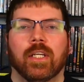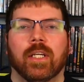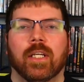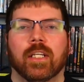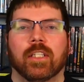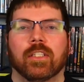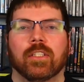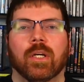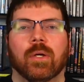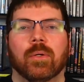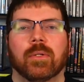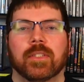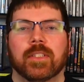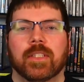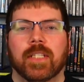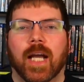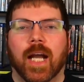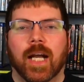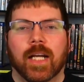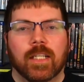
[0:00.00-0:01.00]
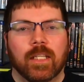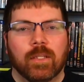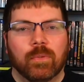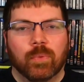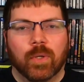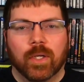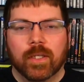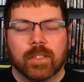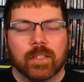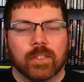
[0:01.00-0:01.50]
you didn't know exactly
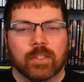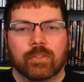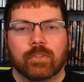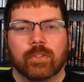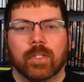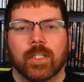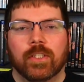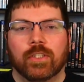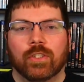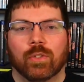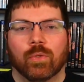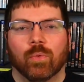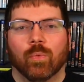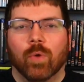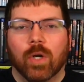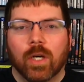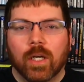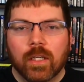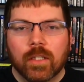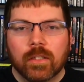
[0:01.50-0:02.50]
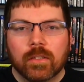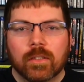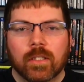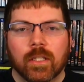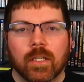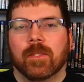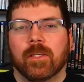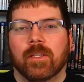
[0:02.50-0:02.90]
what this creature was was.